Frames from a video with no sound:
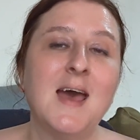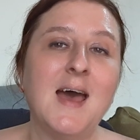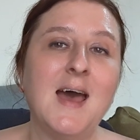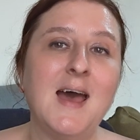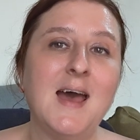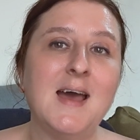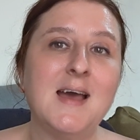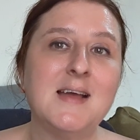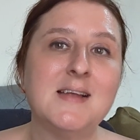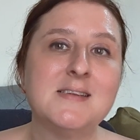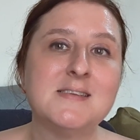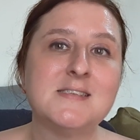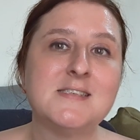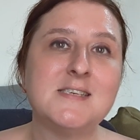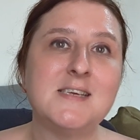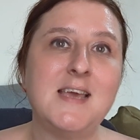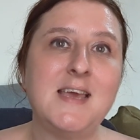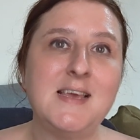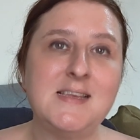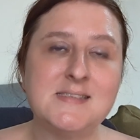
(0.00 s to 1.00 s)
And
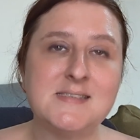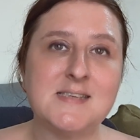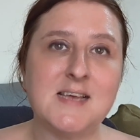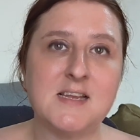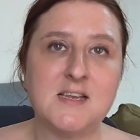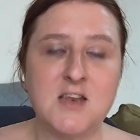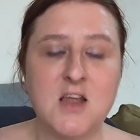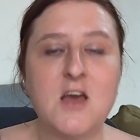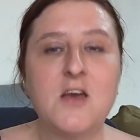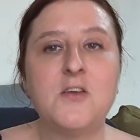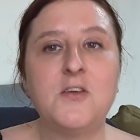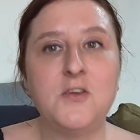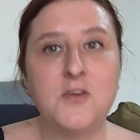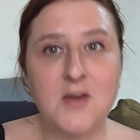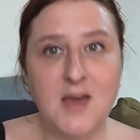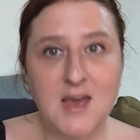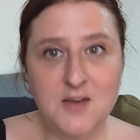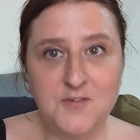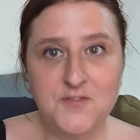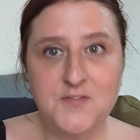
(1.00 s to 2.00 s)
he said, no,
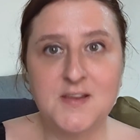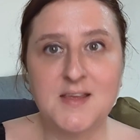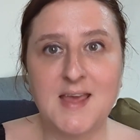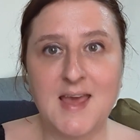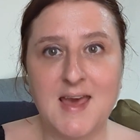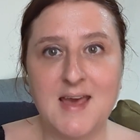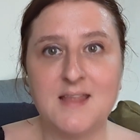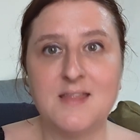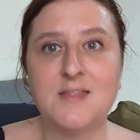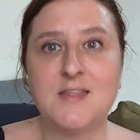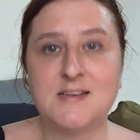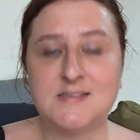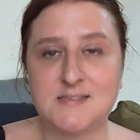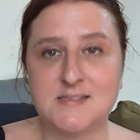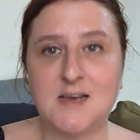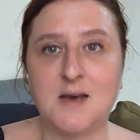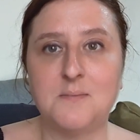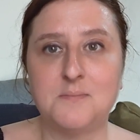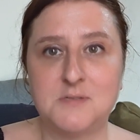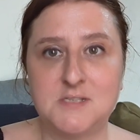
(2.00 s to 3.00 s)
you have to get
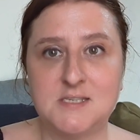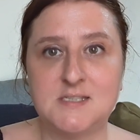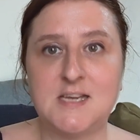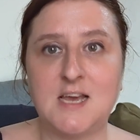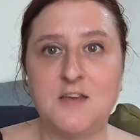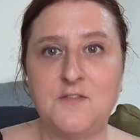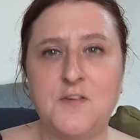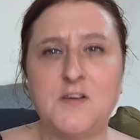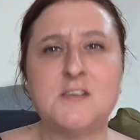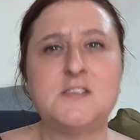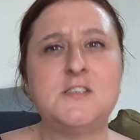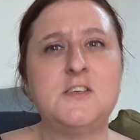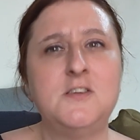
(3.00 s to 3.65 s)
this up to date first.